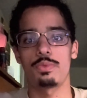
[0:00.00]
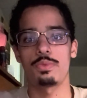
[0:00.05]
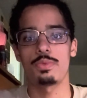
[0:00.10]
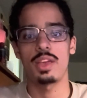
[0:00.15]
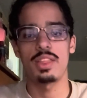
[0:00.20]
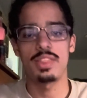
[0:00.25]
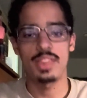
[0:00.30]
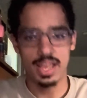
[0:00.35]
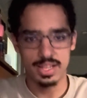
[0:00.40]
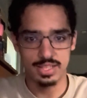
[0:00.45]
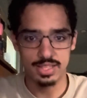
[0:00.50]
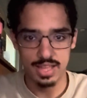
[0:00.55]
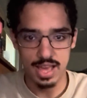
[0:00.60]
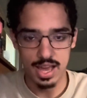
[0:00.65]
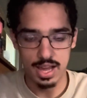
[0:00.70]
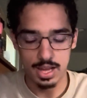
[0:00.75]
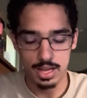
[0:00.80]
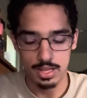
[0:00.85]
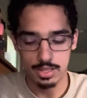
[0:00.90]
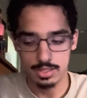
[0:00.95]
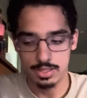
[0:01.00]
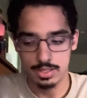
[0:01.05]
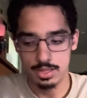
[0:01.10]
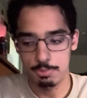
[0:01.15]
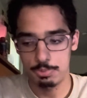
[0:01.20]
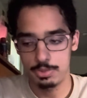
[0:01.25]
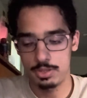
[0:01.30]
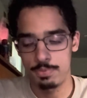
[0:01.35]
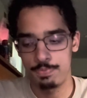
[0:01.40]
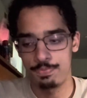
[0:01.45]
that's that
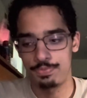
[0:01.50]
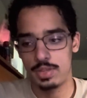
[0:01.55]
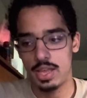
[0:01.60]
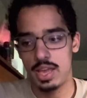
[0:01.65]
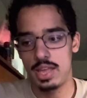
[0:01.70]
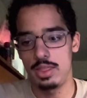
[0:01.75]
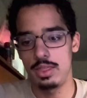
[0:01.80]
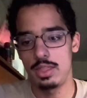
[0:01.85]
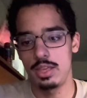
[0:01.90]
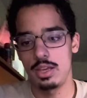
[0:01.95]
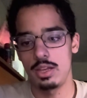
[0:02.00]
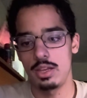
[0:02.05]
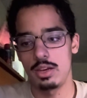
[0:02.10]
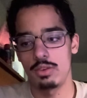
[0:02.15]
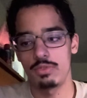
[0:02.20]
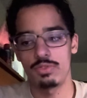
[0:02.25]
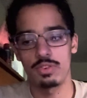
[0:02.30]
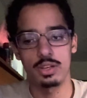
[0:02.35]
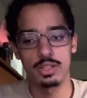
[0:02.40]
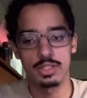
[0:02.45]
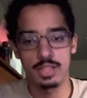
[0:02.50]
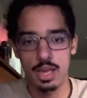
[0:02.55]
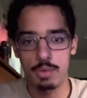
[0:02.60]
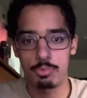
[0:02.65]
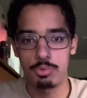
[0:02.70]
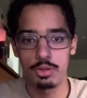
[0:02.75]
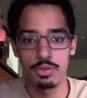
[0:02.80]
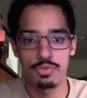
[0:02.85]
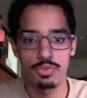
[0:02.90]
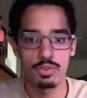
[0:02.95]
concept. And then, for
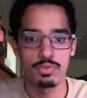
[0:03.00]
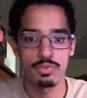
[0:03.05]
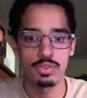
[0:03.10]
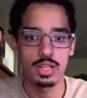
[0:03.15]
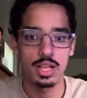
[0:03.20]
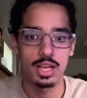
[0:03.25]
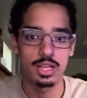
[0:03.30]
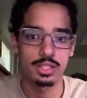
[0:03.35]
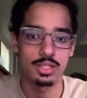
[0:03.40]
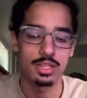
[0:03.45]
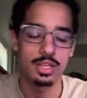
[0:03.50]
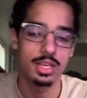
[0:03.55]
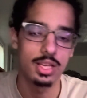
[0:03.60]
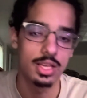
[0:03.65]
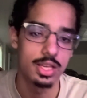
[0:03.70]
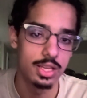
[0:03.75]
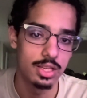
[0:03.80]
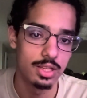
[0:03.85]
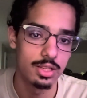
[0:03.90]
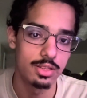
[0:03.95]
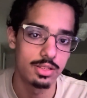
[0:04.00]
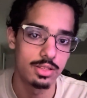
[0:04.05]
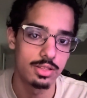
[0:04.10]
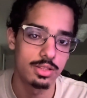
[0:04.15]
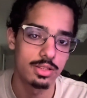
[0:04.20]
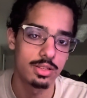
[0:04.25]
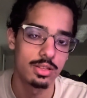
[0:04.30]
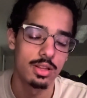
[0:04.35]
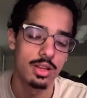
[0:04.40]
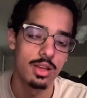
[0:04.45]
example, if your velocity
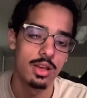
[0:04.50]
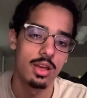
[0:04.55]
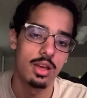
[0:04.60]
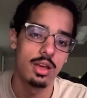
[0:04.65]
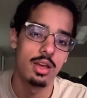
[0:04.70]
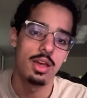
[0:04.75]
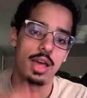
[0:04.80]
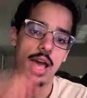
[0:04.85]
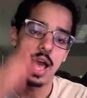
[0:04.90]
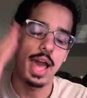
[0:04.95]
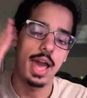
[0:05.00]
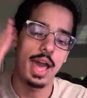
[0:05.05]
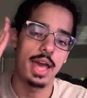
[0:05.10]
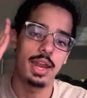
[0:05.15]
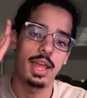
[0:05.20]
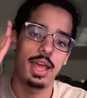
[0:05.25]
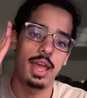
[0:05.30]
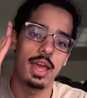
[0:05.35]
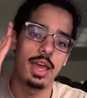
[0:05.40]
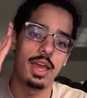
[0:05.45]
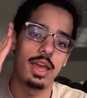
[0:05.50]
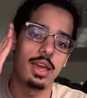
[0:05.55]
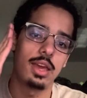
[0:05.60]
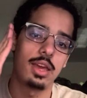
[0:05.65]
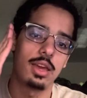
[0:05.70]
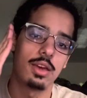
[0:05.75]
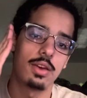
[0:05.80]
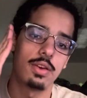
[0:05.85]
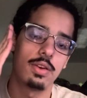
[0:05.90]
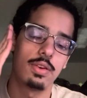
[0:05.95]
is at
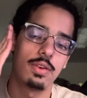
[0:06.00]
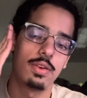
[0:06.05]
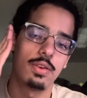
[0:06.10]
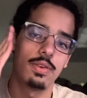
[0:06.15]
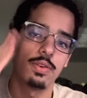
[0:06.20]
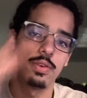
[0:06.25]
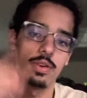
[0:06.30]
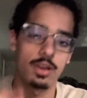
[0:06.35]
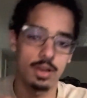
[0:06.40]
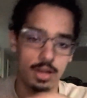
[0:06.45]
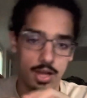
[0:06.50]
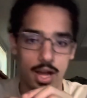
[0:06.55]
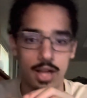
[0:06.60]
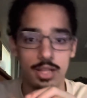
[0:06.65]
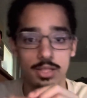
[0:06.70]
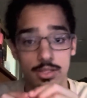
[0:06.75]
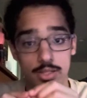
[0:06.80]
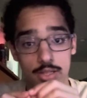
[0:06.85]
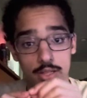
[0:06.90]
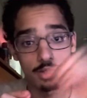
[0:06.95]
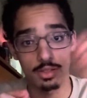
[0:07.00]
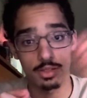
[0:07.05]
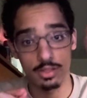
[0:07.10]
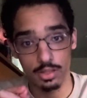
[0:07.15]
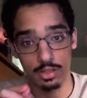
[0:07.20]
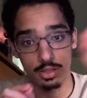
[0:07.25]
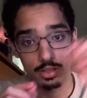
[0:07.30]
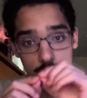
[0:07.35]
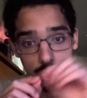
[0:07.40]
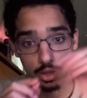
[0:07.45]
a constant
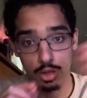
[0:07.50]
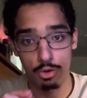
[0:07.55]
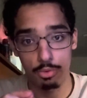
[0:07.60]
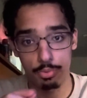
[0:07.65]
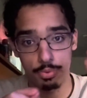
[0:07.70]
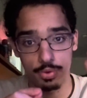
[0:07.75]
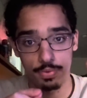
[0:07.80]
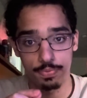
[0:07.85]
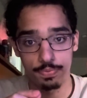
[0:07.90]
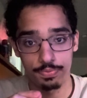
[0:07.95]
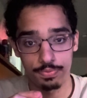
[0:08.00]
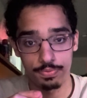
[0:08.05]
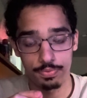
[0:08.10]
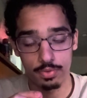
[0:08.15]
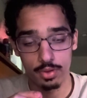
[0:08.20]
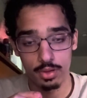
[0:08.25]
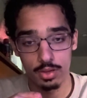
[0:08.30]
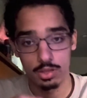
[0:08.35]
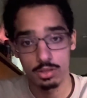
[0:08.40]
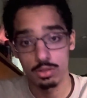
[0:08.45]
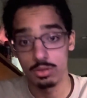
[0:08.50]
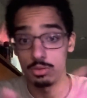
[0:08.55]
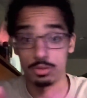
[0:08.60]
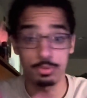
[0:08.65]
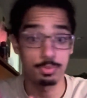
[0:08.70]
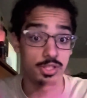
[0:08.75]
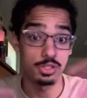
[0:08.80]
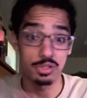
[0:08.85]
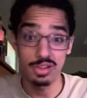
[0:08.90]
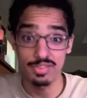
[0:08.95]
slope, which
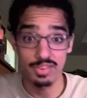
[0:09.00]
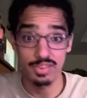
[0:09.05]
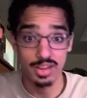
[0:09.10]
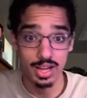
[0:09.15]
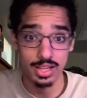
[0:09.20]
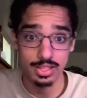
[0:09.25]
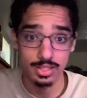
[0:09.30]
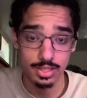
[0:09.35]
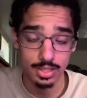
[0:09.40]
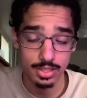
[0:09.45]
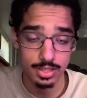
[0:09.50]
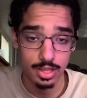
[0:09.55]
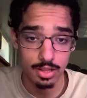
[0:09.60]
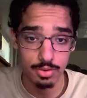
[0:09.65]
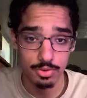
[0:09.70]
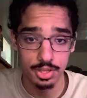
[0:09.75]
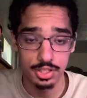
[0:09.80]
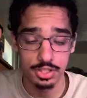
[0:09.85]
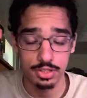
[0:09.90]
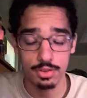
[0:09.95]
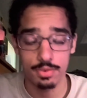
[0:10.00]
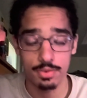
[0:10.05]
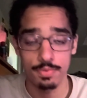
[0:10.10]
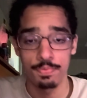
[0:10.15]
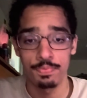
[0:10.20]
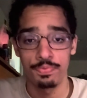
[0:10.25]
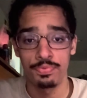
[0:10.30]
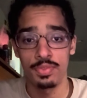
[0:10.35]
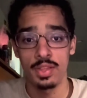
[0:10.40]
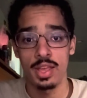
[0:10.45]
means you have constant acceleration,
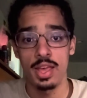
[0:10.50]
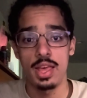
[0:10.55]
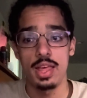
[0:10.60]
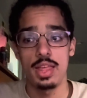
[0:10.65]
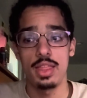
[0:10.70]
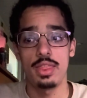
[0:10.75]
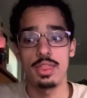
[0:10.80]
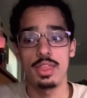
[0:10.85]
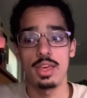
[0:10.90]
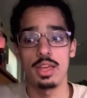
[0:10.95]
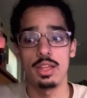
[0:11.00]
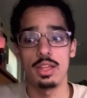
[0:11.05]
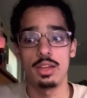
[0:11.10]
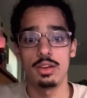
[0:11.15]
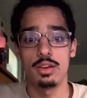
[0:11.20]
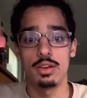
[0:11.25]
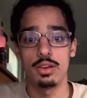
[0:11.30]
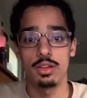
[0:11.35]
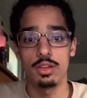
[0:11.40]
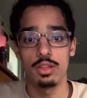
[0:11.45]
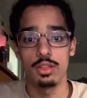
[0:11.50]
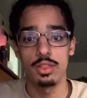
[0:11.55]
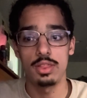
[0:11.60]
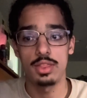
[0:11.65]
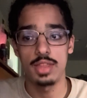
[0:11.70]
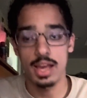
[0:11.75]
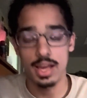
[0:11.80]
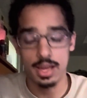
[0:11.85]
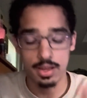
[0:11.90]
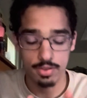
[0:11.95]
then
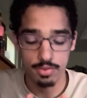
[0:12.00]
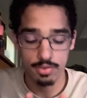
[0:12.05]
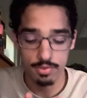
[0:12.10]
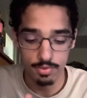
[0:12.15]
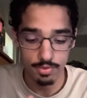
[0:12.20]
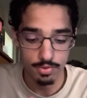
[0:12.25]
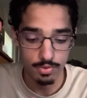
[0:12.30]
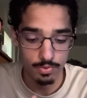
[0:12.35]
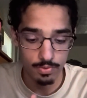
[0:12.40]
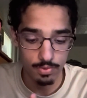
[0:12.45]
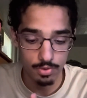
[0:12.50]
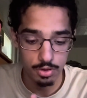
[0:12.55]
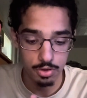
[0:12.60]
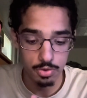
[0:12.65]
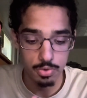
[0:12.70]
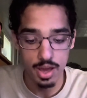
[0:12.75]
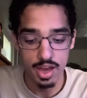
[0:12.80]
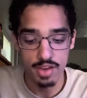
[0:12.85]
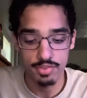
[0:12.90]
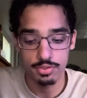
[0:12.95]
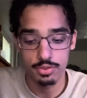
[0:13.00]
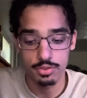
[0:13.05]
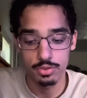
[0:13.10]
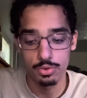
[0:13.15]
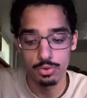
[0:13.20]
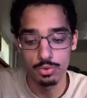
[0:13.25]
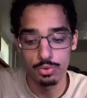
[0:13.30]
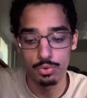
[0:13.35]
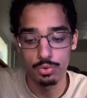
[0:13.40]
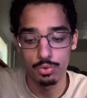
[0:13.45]
that you have
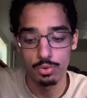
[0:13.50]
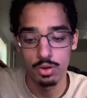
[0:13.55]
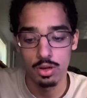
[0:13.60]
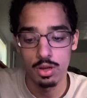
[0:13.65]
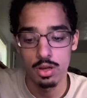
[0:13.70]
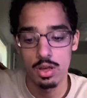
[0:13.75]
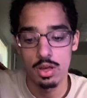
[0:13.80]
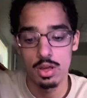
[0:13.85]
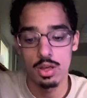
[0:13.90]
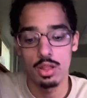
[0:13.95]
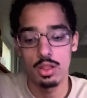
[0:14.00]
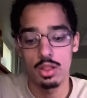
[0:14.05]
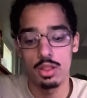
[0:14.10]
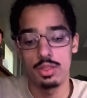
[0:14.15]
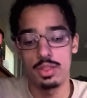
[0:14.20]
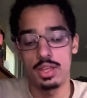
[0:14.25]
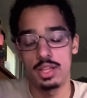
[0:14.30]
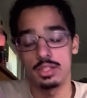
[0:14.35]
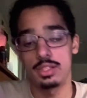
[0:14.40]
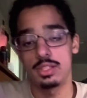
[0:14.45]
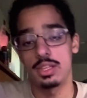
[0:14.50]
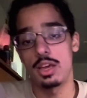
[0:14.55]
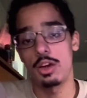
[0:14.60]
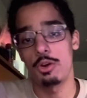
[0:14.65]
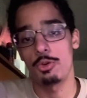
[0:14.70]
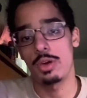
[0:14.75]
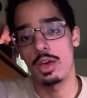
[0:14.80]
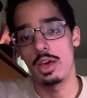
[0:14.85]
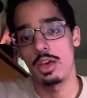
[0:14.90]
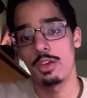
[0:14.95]
to then say,
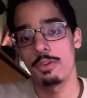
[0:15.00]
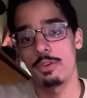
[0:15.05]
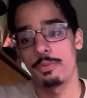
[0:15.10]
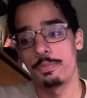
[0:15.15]
okay,